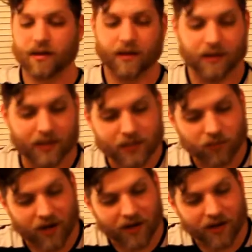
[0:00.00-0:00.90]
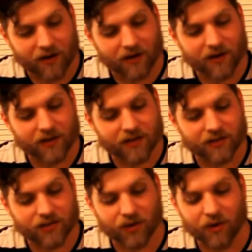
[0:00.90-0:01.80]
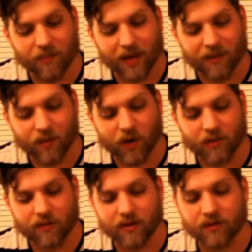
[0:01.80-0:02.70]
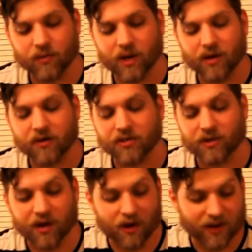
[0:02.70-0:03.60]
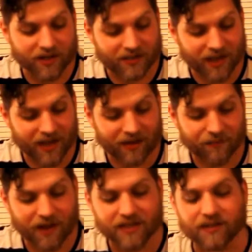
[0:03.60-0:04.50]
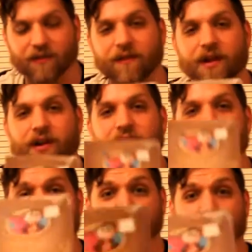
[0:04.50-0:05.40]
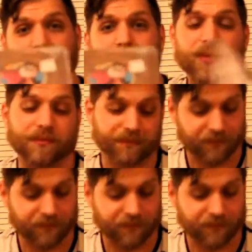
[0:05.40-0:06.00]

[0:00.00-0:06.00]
This right here, it's Juno Baby, way to go Juno. It's a facing fears through